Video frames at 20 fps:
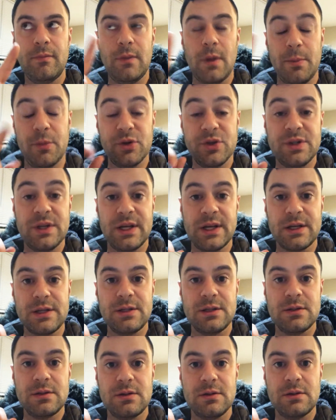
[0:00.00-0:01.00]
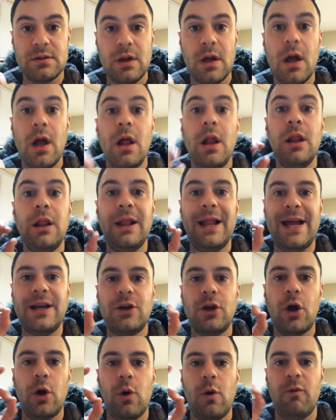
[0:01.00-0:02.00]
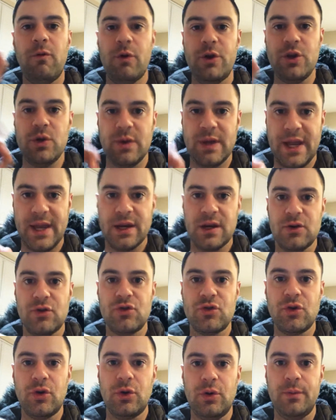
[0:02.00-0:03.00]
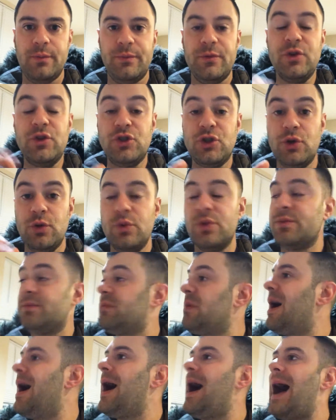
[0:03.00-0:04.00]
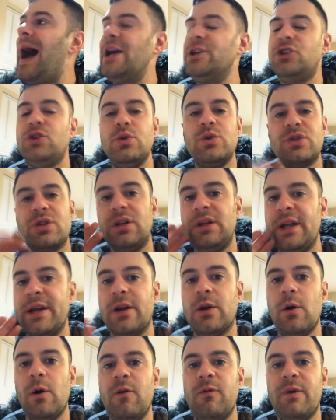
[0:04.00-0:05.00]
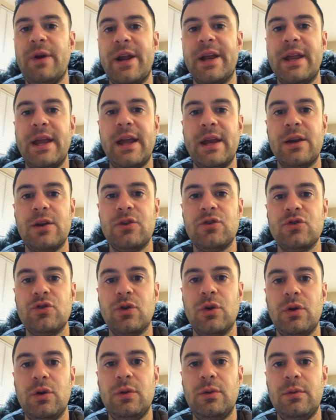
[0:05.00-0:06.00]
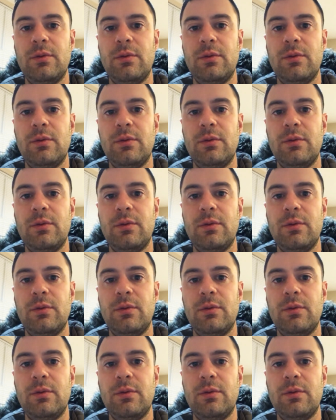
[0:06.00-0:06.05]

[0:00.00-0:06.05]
Number six, let go of what you can't control. Choose. I choose to let go of what I can't control